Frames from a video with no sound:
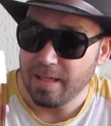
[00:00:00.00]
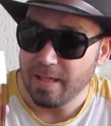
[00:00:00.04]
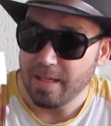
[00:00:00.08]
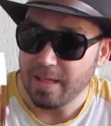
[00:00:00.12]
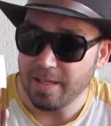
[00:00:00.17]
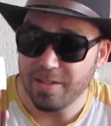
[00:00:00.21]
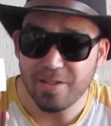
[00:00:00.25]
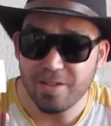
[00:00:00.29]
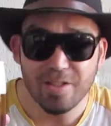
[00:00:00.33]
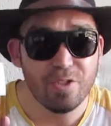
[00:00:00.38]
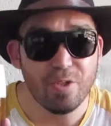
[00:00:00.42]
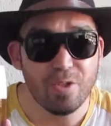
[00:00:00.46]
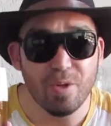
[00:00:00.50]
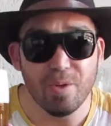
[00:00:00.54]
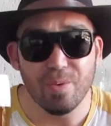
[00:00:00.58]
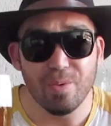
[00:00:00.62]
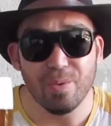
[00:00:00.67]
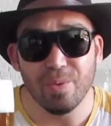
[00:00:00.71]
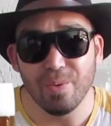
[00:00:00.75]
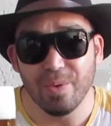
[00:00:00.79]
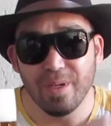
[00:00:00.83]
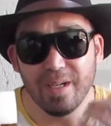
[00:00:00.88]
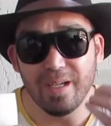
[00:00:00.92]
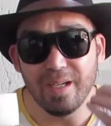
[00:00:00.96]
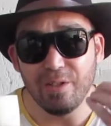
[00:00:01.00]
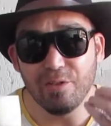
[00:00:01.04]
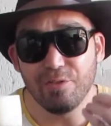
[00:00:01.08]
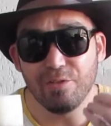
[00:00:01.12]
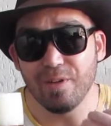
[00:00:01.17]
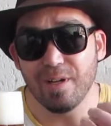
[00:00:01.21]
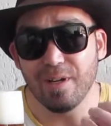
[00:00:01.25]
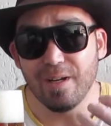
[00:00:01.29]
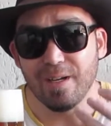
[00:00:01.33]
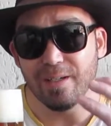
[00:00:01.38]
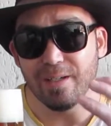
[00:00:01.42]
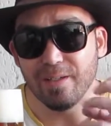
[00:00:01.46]
It's just got really
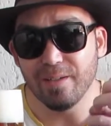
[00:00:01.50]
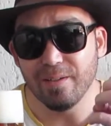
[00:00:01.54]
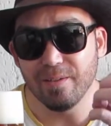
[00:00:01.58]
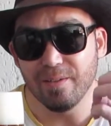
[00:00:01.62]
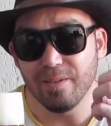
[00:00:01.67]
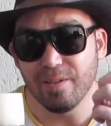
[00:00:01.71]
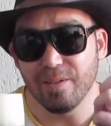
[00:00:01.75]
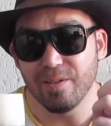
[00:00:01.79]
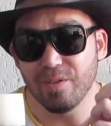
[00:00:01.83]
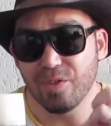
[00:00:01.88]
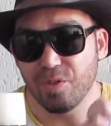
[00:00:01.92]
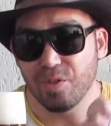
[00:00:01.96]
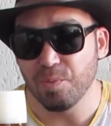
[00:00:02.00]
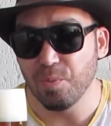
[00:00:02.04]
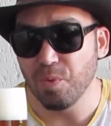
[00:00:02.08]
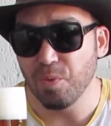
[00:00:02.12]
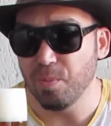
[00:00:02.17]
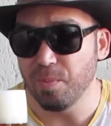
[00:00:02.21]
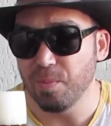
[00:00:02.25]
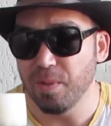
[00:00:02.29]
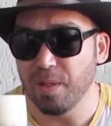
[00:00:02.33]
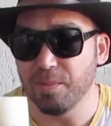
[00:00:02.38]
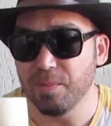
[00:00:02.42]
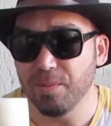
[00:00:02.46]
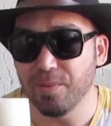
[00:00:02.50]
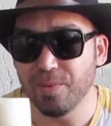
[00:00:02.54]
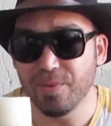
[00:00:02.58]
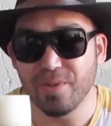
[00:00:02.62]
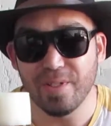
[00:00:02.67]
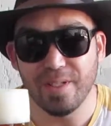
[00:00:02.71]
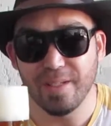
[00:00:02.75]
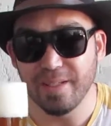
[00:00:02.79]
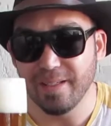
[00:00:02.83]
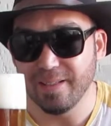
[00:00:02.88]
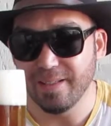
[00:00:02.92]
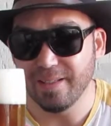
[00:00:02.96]
fine, small
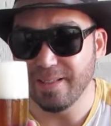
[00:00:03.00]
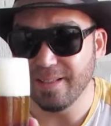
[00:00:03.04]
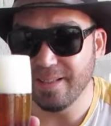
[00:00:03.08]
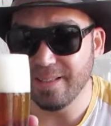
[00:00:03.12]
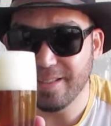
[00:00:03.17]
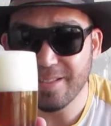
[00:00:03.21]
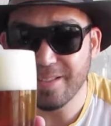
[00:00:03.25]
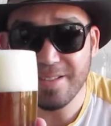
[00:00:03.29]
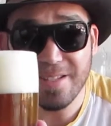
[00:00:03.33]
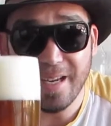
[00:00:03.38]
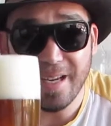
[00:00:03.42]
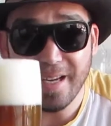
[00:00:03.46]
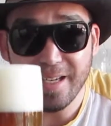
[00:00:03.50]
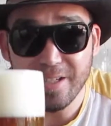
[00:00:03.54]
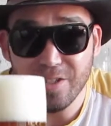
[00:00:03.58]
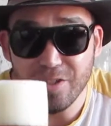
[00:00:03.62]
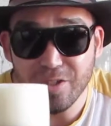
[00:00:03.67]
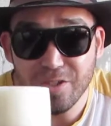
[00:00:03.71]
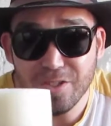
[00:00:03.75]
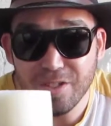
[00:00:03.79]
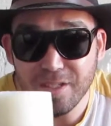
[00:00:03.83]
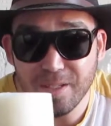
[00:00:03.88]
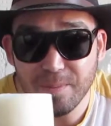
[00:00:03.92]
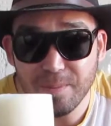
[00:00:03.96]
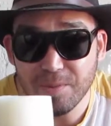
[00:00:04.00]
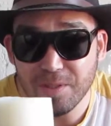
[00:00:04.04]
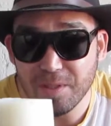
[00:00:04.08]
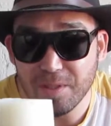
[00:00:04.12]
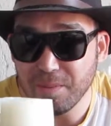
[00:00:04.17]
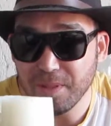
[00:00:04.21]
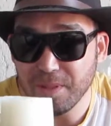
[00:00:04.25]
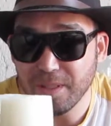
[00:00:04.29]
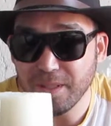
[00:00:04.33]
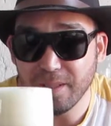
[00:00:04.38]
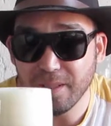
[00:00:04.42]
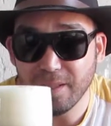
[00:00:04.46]
bubbles, and this head just seems to
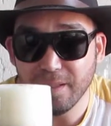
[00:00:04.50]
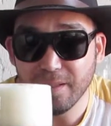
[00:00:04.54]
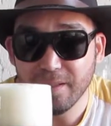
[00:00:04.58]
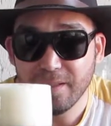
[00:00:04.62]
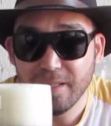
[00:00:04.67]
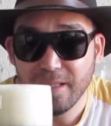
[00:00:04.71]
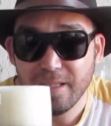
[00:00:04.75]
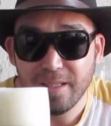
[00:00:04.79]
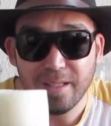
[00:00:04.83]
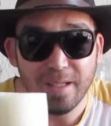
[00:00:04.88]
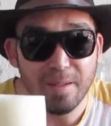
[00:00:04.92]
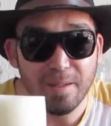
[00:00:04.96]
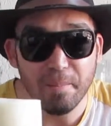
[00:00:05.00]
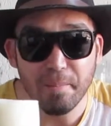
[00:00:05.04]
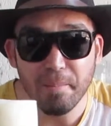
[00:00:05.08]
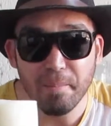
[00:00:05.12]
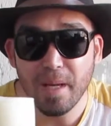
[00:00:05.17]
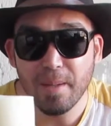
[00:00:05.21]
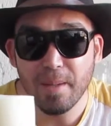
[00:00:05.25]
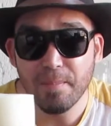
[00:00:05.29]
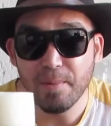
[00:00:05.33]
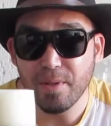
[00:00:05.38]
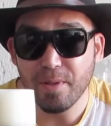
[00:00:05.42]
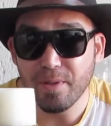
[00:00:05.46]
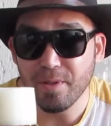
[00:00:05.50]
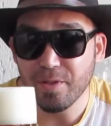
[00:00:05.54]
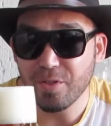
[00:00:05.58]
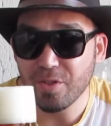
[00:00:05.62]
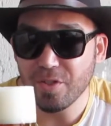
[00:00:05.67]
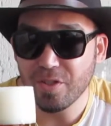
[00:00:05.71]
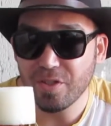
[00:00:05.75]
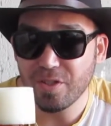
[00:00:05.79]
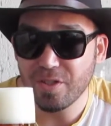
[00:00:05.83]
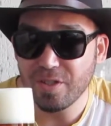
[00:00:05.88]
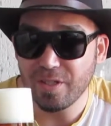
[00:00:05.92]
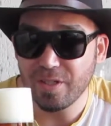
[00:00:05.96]
be a mammoth. It's
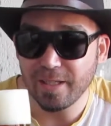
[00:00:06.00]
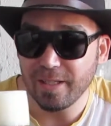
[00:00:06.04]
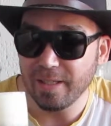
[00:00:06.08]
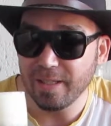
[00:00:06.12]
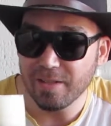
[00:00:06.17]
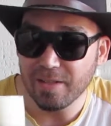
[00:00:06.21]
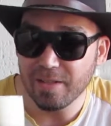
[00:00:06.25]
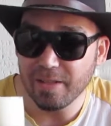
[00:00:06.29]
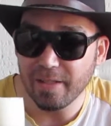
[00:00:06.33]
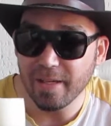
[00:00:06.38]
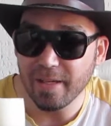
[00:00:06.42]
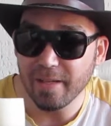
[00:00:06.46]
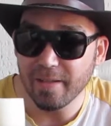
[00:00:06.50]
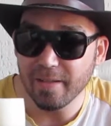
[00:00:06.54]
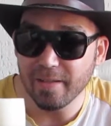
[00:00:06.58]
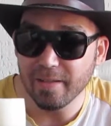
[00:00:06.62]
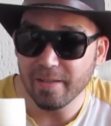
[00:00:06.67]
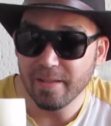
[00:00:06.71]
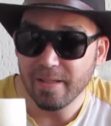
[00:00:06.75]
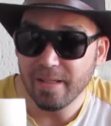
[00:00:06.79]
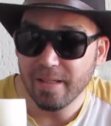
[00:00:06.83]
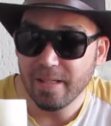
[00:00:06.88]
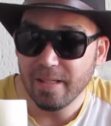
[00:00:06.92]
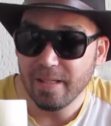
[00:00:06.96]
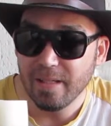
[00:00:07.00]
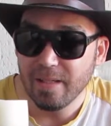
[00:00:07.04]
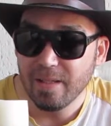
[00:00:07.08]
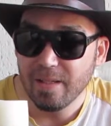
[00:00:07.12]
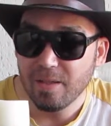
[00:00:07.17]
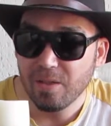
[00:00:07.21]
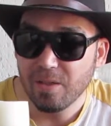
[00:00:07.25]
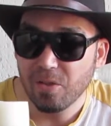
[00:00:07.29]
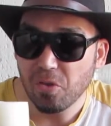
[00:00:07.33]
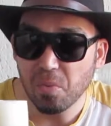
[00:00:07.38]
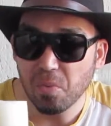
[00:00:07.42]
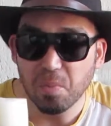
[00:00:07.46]
just sticking together
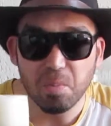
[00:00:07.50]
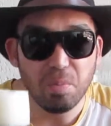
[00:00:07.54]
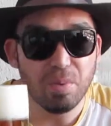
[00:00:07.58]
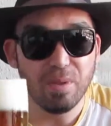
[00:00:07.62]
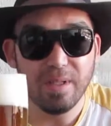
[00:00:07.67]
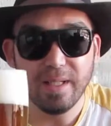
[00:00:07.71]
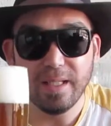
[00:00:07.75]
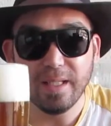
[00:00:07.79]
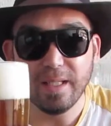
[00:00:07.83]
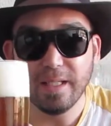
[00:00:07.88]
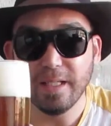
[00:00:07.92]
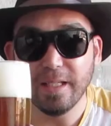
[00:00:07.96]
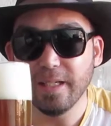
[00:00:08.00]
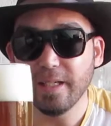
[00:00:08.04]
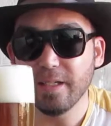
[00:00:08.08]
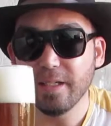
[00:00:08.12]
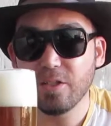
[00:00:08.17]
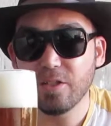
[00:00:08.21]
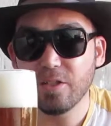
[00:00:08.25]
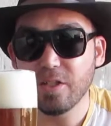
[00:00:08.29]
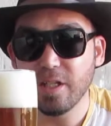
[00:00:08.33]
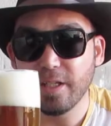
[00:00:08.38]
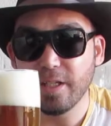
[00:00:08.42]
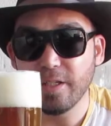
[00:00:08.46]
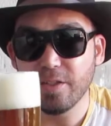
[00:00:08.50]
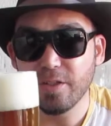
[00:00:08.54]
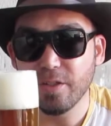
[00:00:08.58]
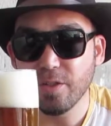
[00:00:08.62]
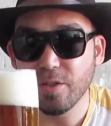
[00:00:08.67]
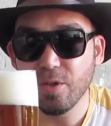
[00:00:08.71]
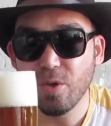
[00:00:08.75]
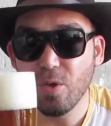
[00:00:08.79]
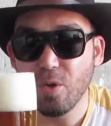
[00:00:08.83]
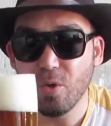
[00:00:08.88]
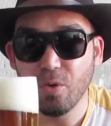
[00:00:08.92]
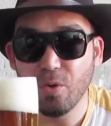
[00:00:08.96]
completely, and it looks like it's
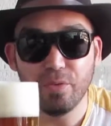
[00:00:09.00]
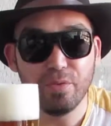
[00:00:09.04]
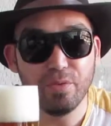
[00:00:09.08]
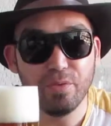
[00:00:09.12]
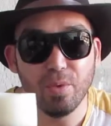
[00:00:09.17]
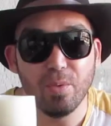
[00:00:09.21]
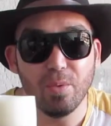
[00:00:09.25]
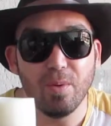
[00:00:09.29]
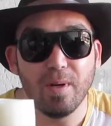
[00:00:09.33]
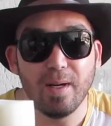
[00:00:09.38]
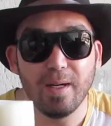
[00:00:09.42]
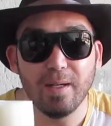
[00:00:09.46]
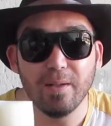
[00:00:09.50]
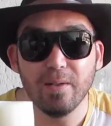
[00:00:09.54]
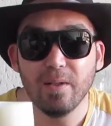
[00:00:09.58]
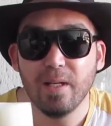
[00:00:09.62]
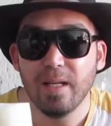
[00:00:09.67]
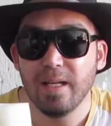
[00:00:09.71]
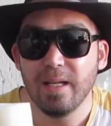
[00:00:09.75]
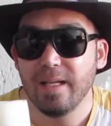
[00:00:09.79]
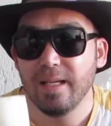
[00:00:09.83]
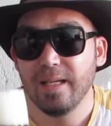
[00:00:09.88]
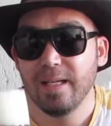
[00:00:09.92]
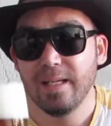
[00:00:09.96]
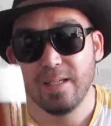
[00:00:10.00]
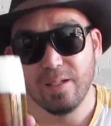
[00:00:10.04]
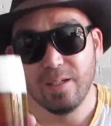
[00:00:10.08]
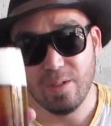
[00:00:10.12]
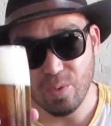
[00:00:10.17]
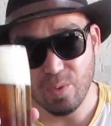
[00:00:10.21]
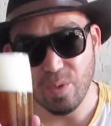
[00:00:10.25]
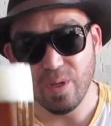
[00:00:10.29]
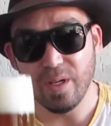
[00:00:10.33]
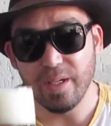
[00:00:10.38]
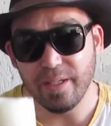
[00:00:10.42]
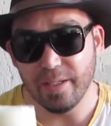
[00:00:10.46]
going to hold for a while.
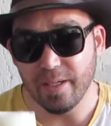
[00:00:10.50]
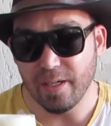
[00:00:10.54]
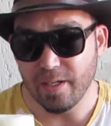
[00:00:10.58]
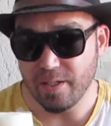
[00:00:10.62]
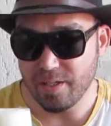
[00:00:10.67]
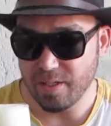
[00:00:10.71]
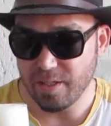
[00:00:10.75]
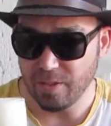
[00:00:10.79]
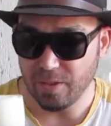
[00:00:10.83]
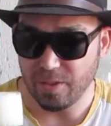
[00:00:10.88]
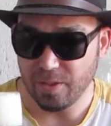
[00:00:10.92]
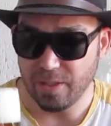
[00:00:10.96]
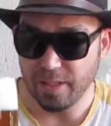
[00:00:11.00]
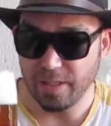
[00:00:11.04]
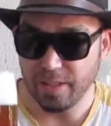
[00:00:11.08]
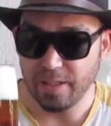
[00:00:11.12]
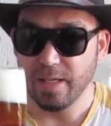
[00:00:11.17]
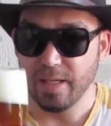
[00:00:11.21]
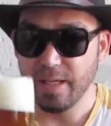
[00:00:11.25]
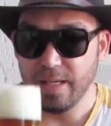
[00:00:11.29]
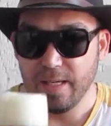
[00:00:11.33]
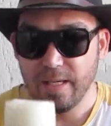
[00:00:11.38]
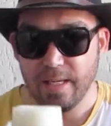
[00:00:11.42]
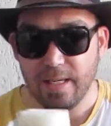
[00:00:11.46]
Really nice looking.